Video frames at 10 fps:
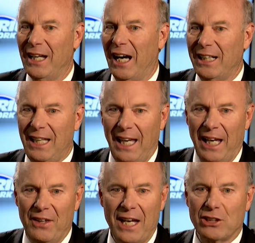
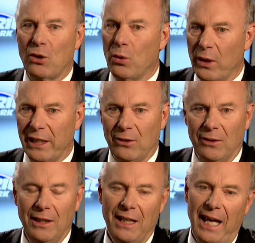Again, that's critical.
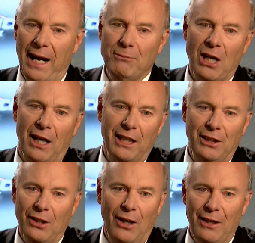And I'm talking
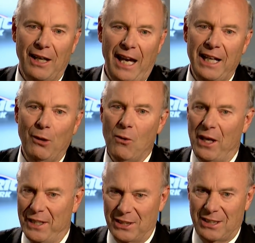to
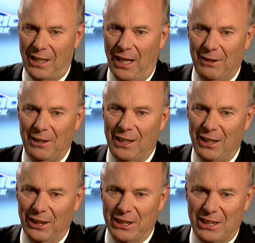anyone that's uh,
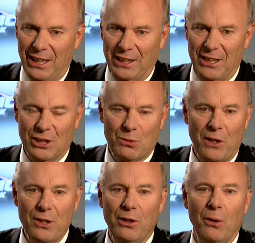listening to this,
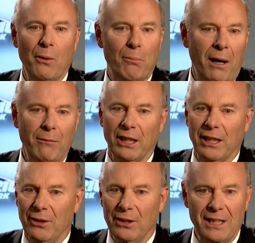whether you're a
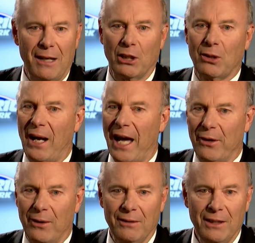Republican or a Democrat
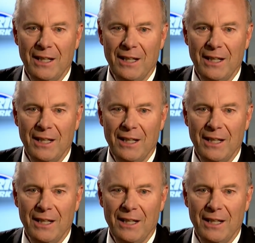or